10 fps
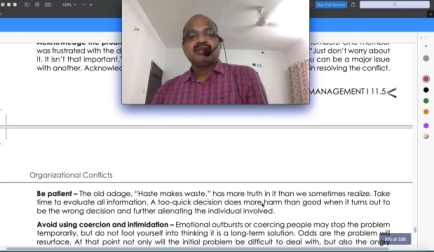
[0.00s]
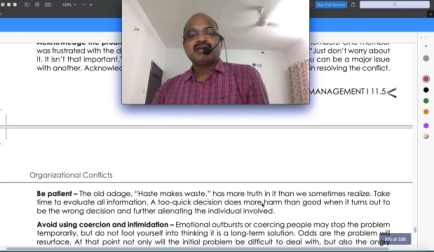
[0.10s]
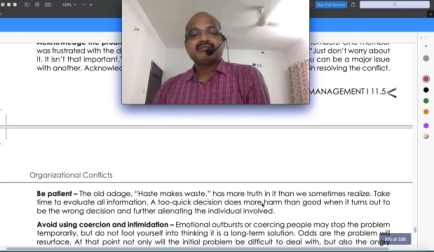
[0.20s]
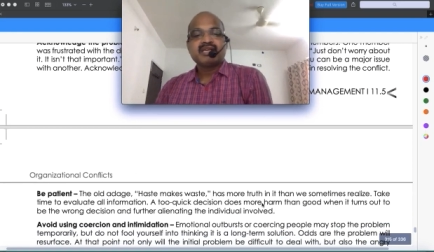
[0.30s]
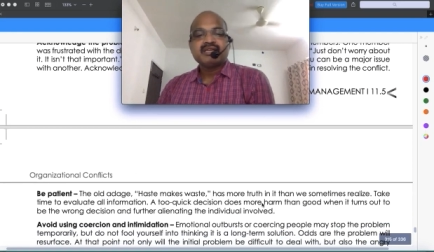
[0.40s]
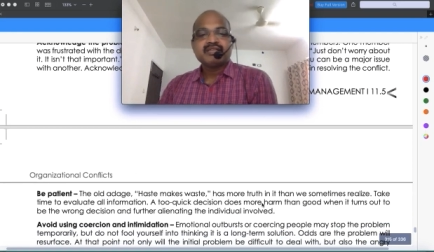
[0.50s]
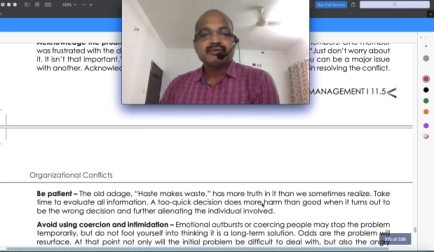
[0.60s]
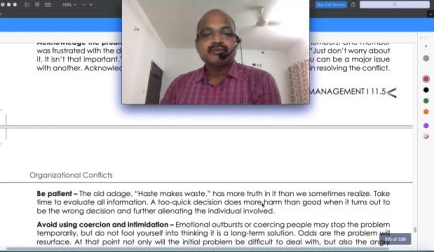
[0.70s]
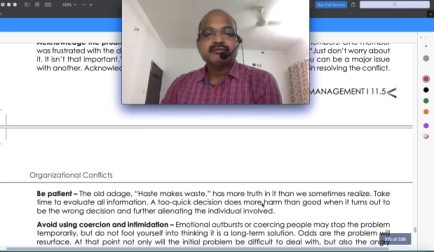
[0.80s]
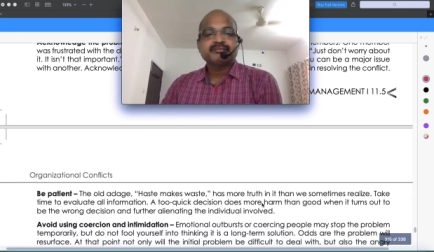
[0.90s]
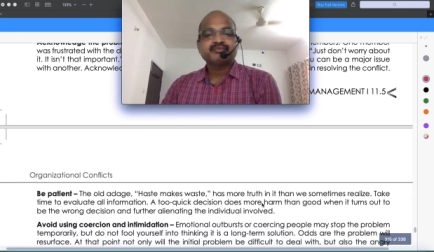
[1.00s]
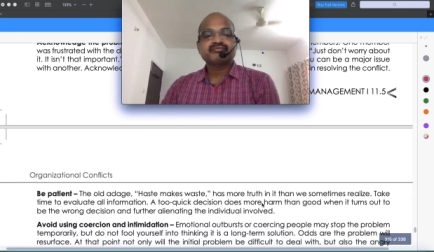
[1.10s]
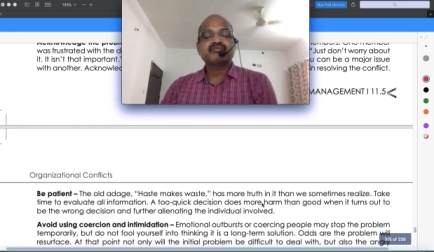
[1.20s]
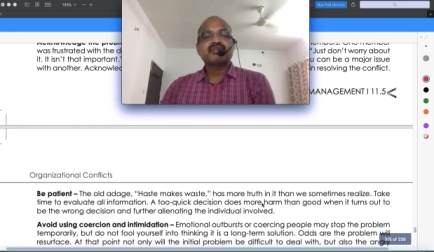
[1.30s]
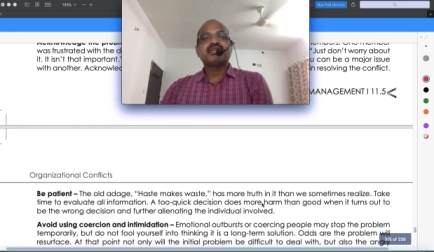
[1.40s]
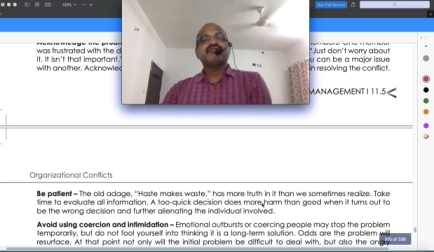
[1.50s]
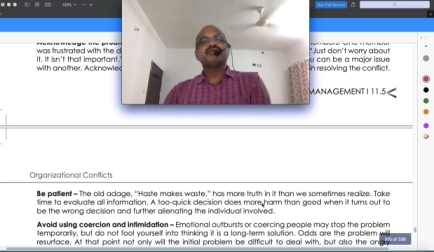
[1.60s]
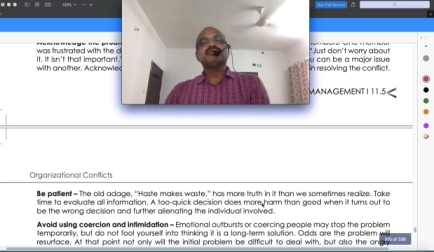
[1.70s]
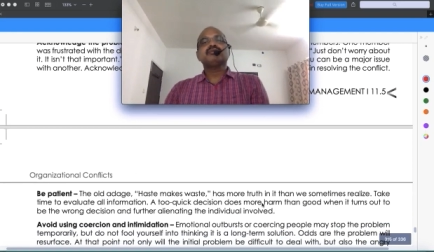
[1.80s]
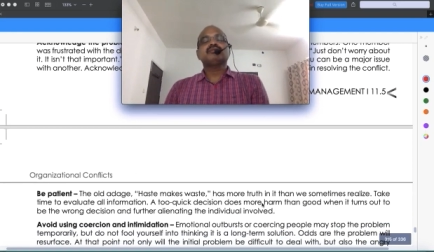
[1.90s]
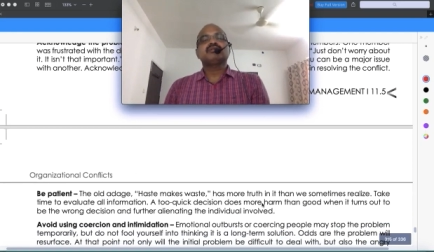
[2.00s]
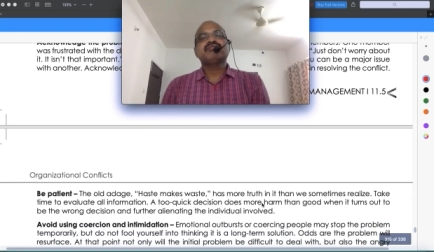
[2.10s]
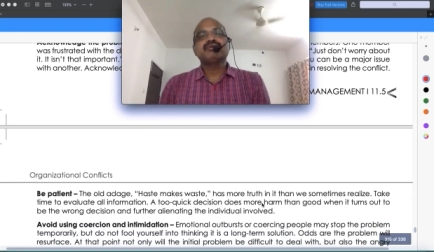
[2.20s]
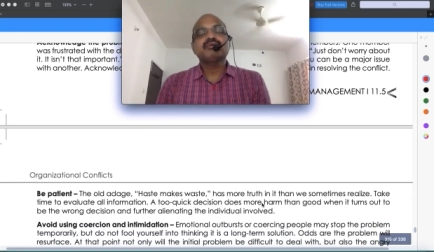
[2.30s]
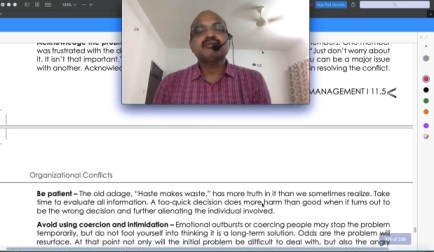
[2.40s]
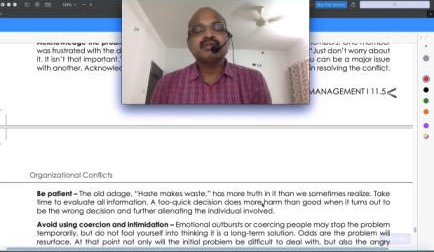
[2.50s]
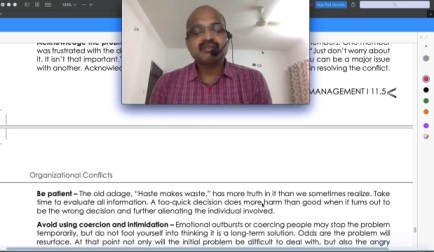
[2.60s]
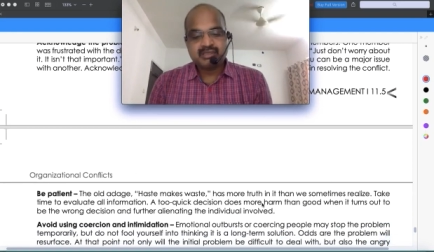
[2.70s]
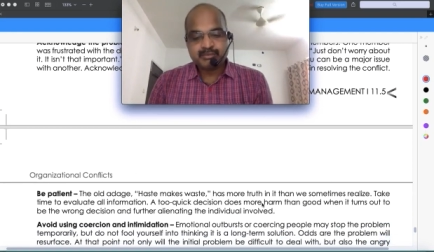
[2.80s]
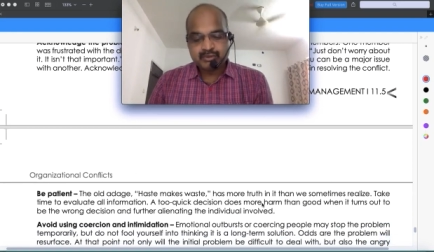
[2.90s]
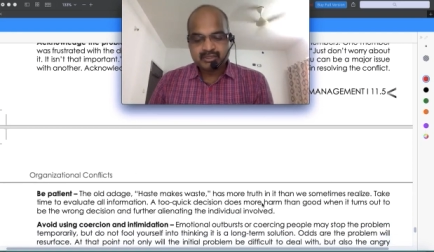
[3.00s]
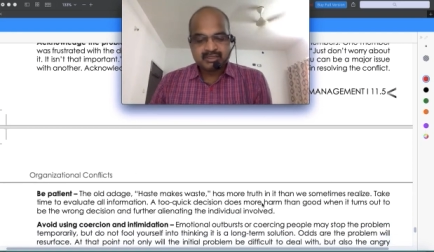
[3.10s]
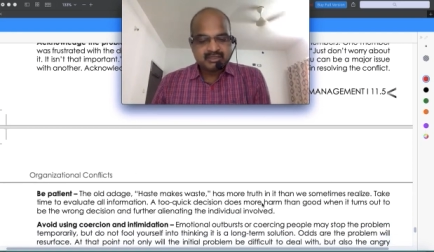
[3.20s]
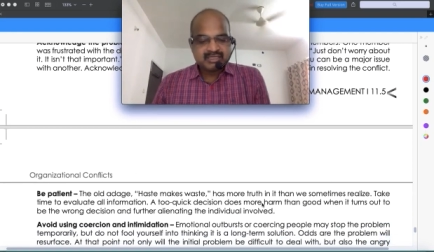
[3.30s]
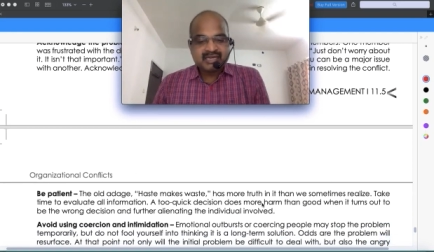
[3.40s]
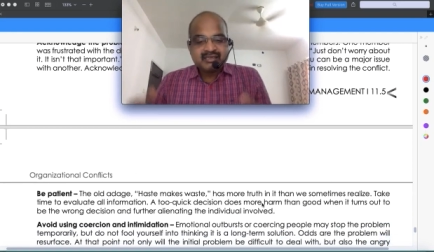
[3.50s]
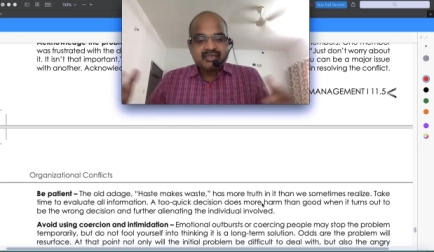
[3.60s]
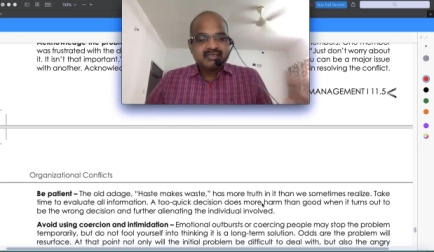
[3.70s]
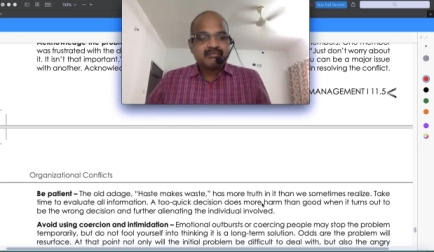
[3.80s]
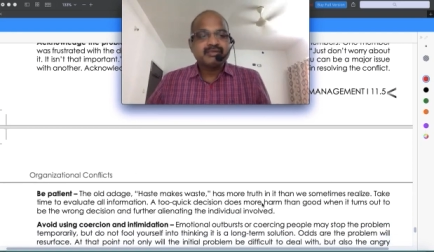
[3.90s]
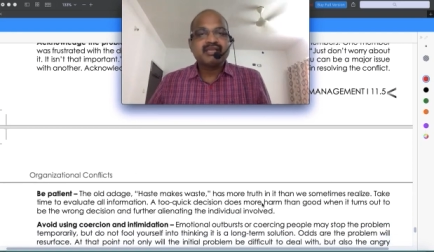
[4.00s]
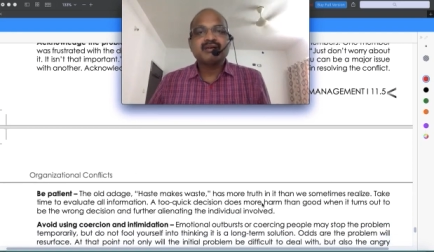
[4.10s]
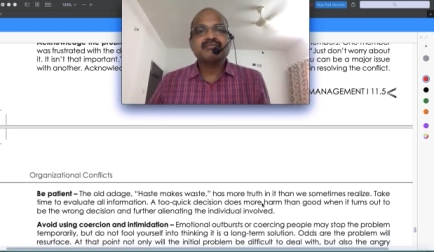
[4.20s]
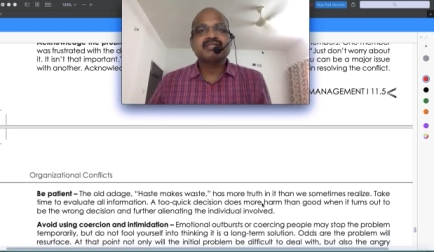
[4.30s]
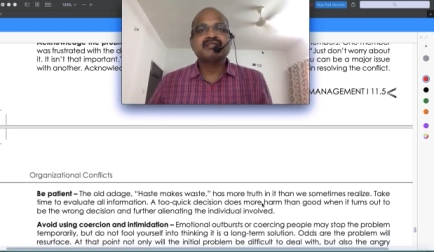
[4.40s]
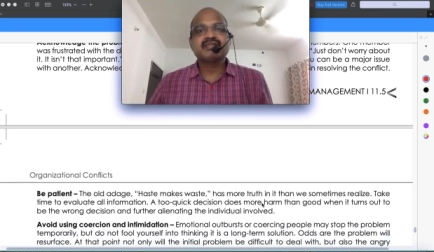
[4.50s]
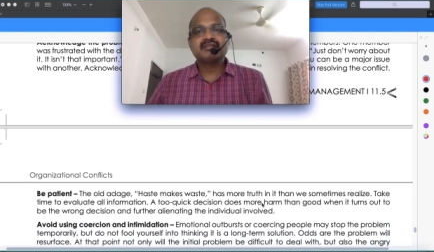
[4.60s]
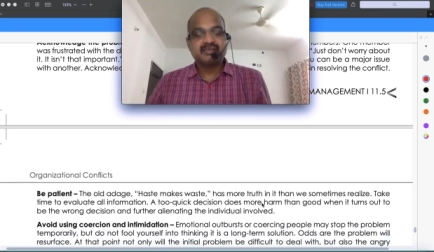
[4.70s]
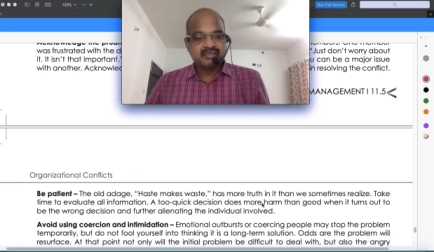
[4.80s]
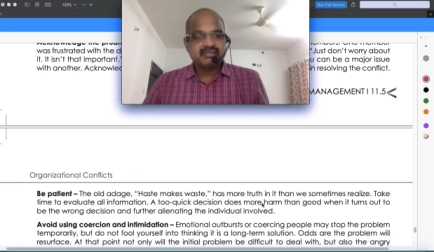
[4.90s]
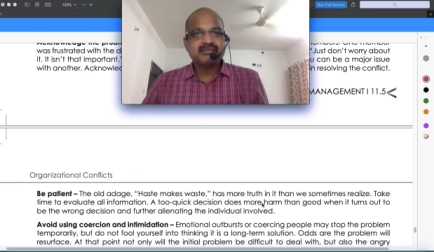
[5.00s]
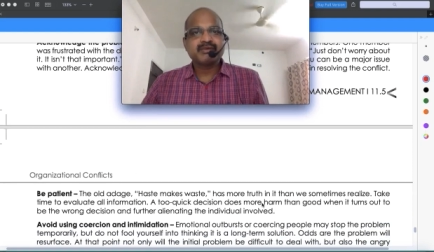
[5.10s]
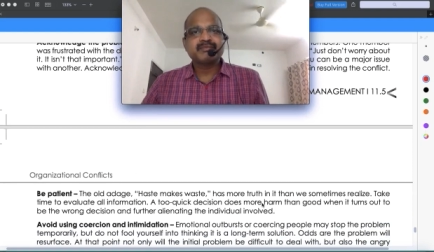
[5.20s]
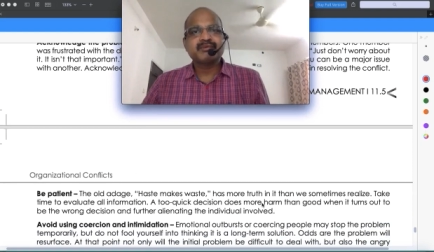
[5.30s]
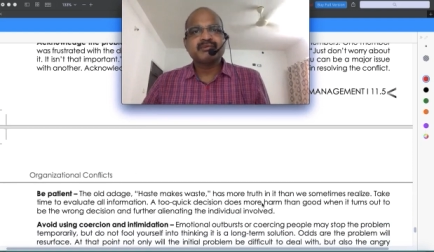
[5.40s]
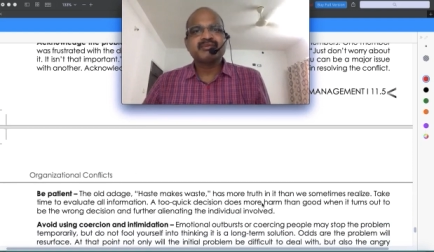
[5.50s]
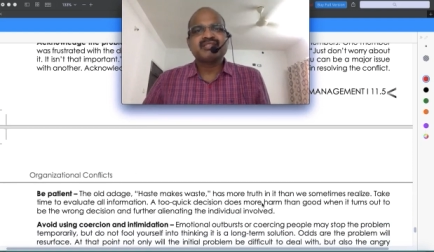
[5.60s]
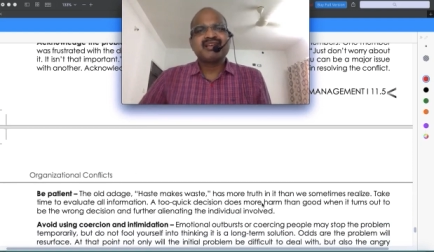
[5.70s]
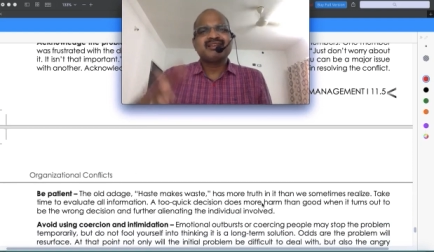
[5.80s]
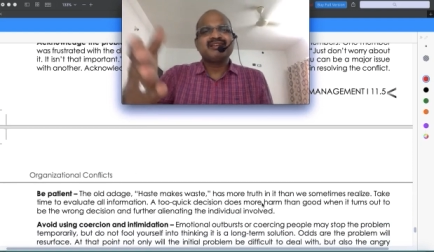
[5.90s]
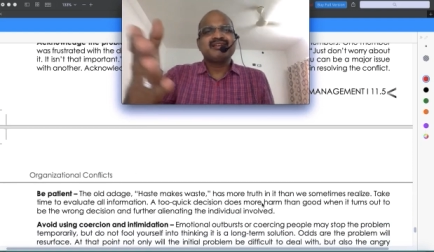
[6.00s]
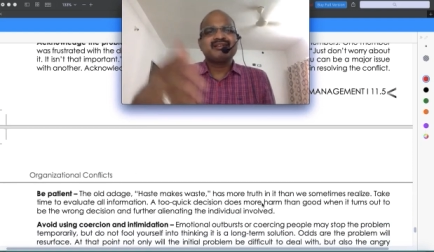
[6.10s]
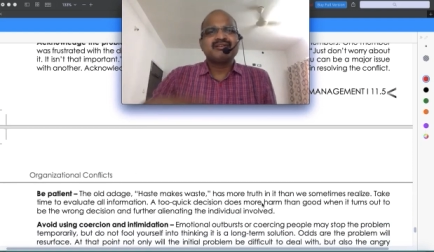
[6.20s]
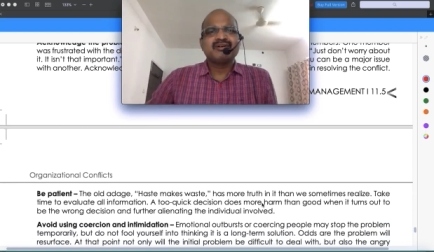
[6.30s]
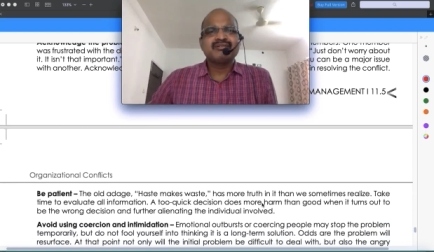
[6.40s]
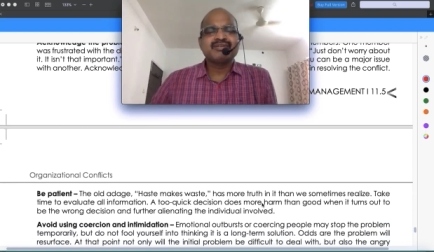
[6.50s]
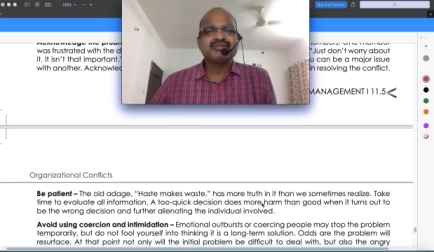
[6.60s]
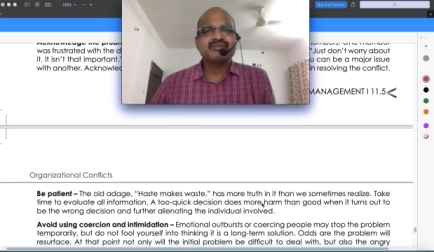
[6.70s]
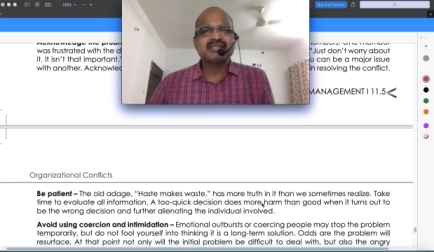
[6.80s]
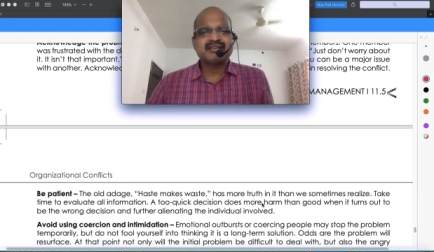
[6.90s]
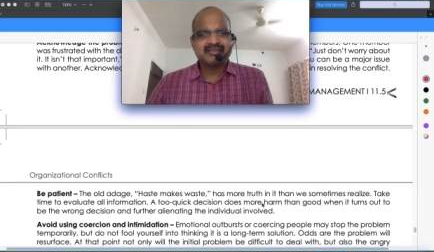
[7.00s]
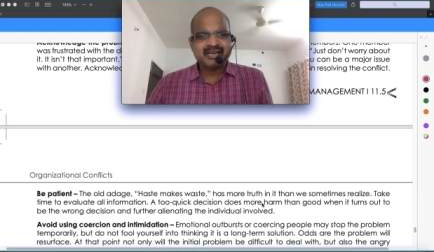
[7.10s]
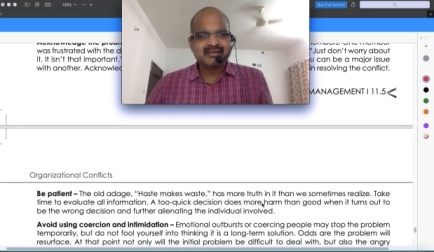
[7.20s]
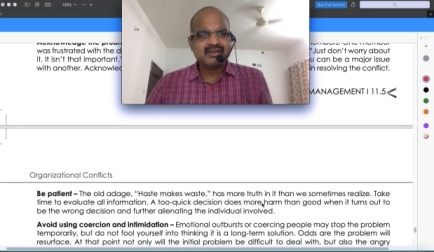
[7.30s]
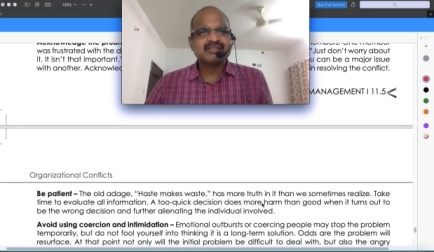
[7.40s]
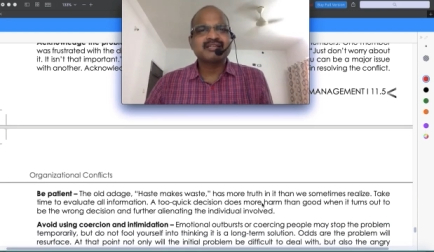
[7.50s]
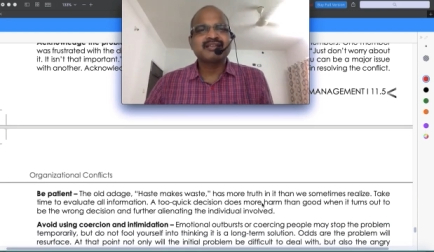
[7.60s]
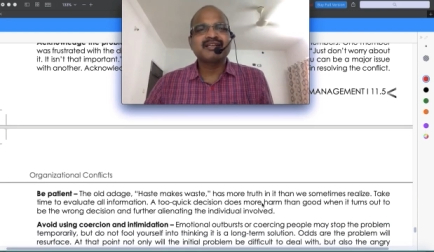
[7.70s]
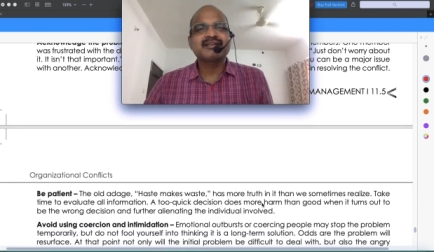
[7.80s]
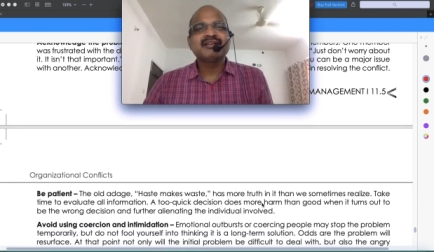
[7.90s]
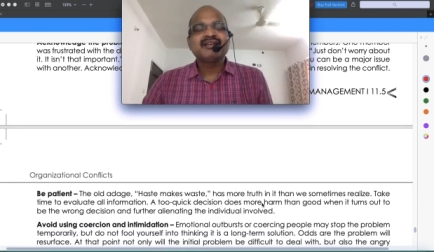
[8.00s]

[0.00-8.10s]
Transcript: i'm telling you if you if you suppose suddenly somebody comes and says this is my problem you say idiot always you say like get lost idiot